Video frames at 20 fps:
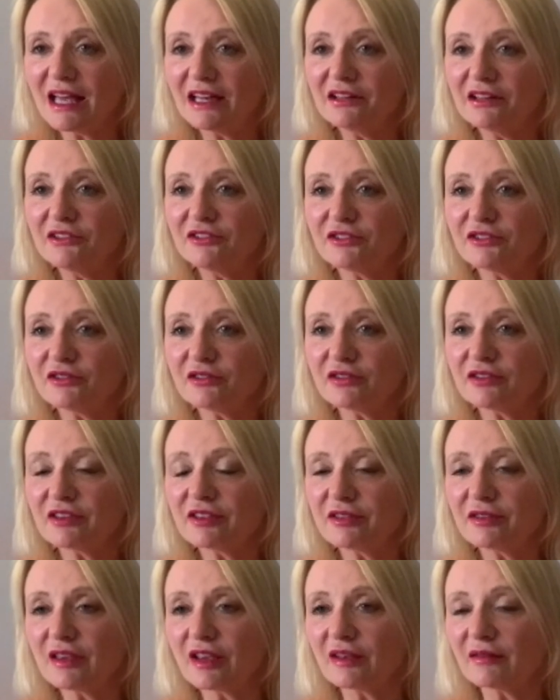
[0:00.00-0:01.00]
and
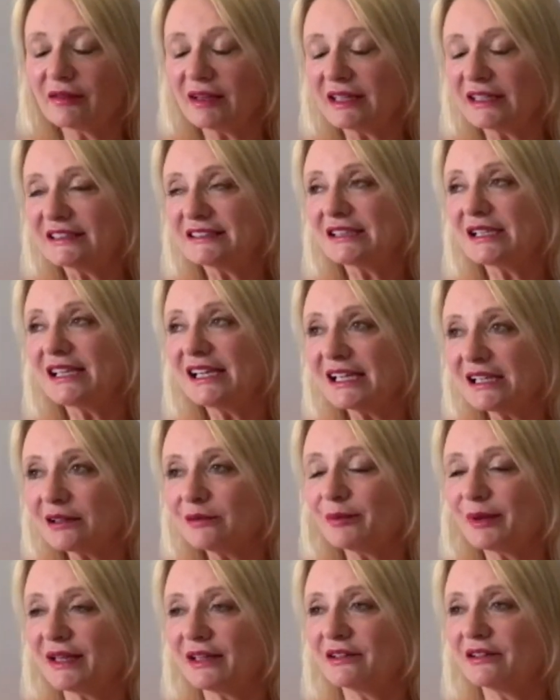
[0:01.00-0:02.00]
it's a little
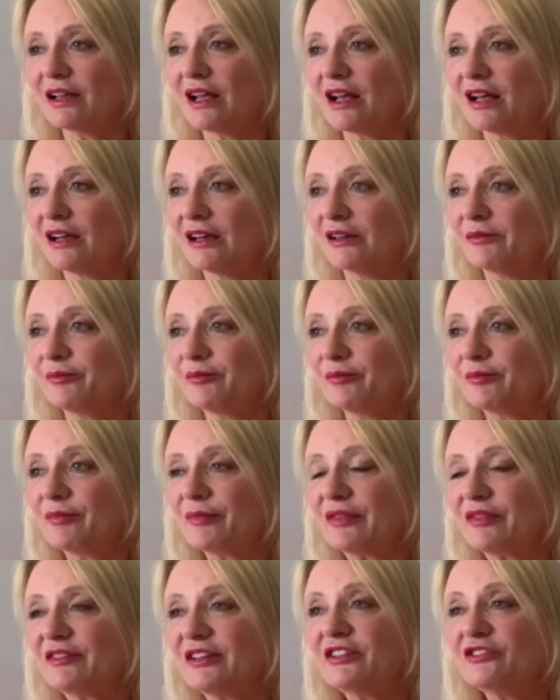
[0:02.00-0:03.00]
bit
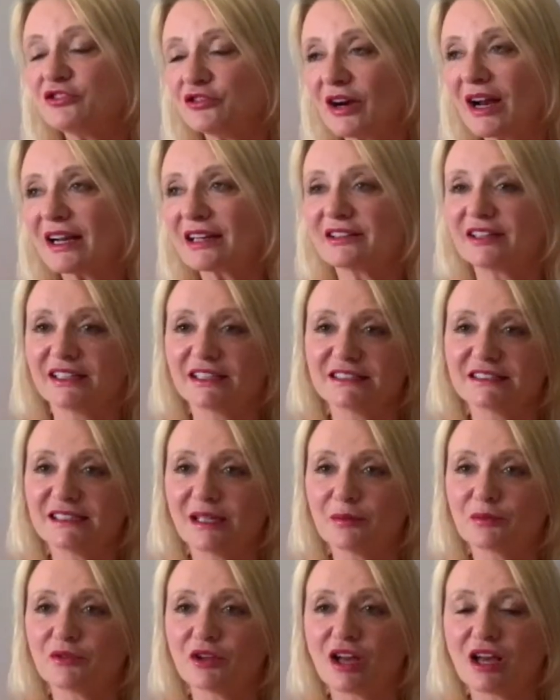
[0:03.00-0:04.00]
distracting
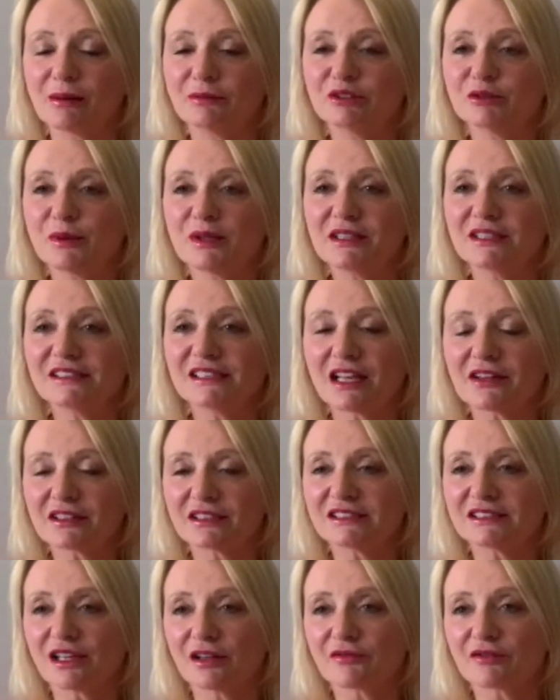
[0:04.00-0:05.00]
sometimes when there's
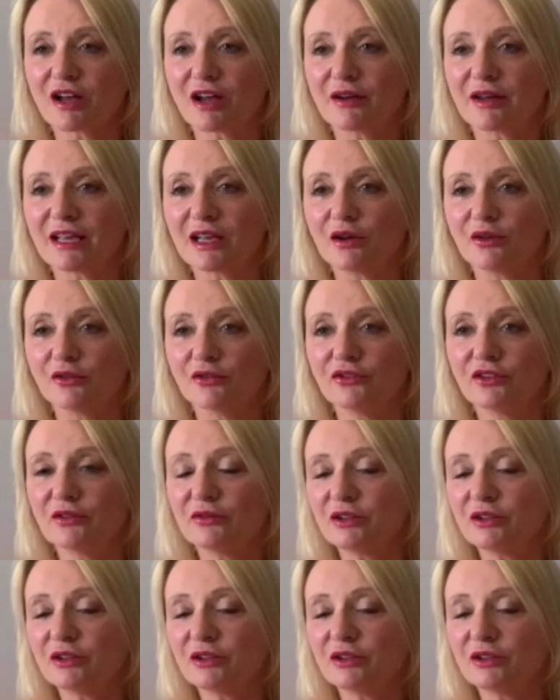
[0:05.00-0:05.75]
other stuff going on.